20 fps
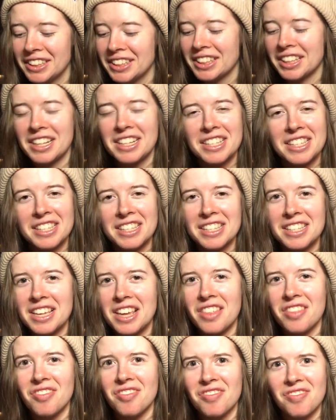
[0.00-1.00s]
because
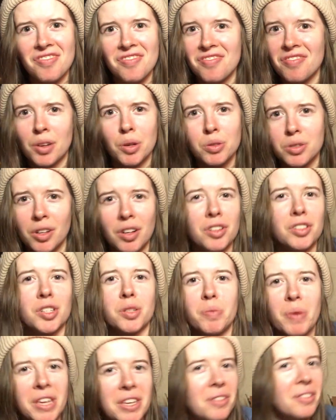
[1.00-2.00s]
those songs just
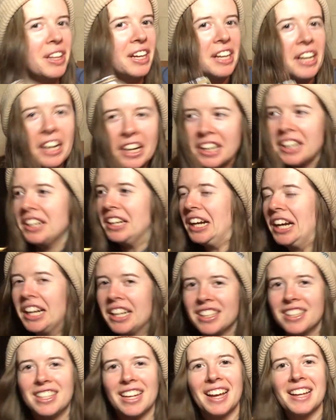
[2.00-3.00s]
make you like
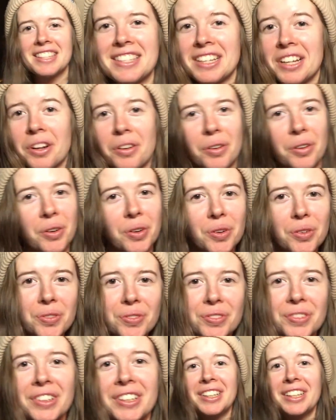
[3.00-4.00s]
dance and groove,
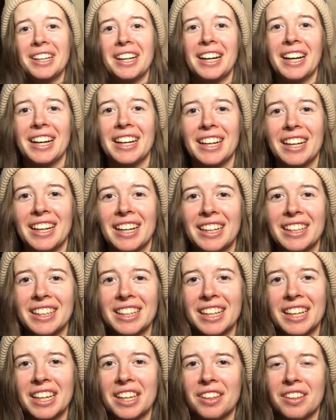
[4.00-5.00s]
and
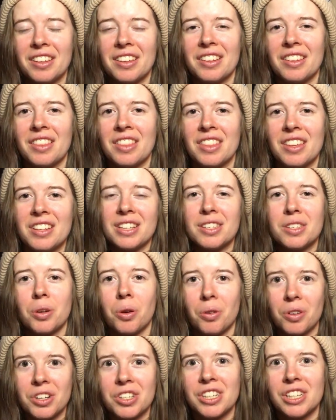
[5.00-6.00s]
like the
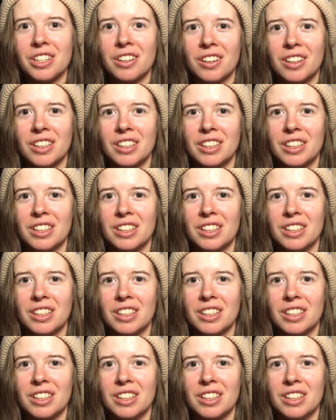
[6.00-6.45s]
distortion on